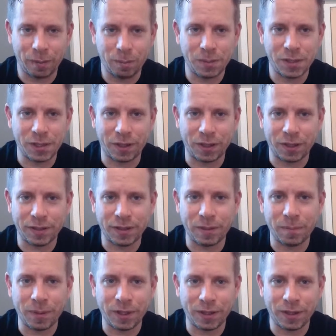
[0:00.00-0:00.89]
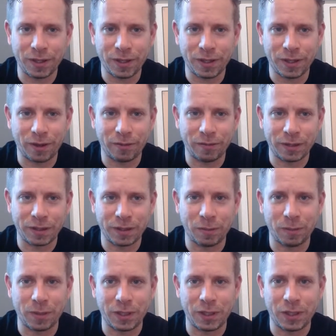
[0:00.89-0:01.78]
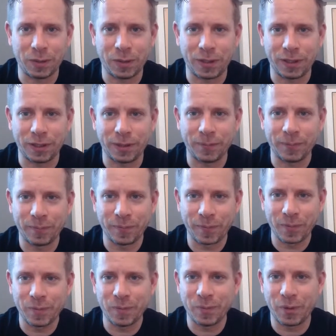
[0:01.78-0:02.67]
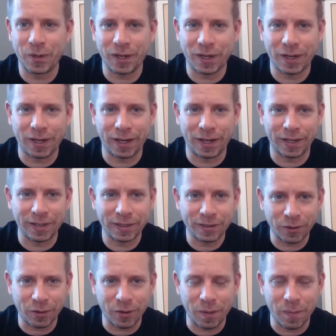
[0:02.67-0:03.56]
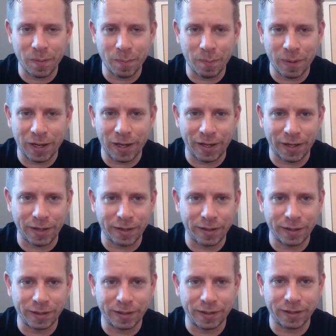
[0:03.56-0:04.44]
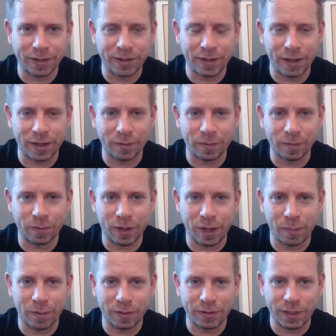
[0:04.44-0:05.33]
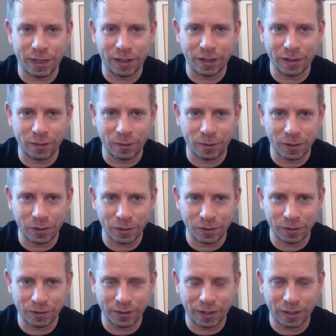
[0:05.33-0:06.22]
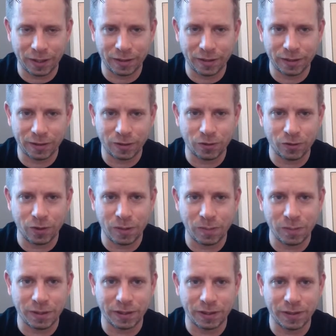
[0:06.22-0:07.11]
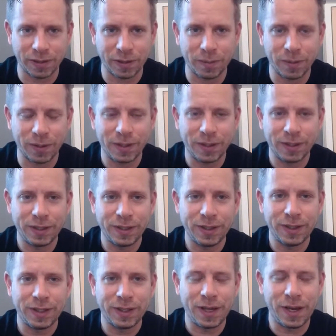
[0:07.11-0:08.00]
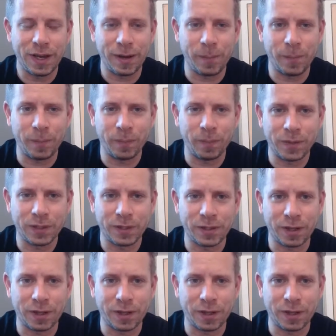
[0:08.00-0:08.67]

So that's something that obviously we're doing. Morning, Colette. Sorry, I'm a bit late. A couple of technical issues getting the stream set up. As